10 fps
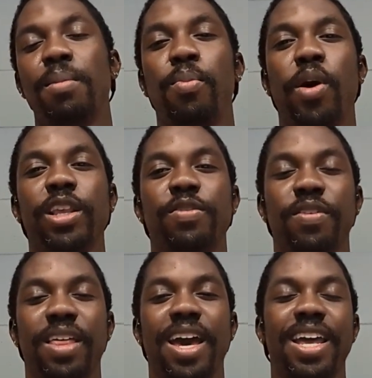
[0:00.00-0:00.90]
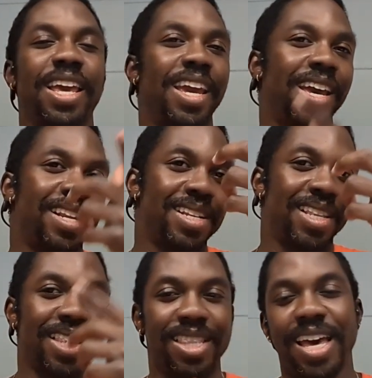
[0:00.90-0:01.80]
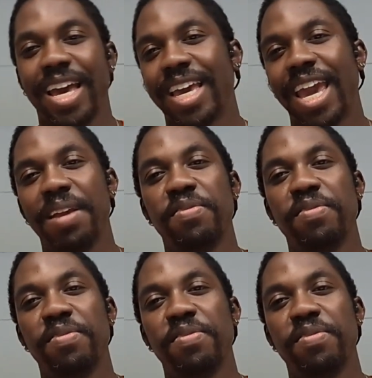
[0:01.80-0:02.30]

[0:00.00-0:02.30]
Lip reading: points for that, and that came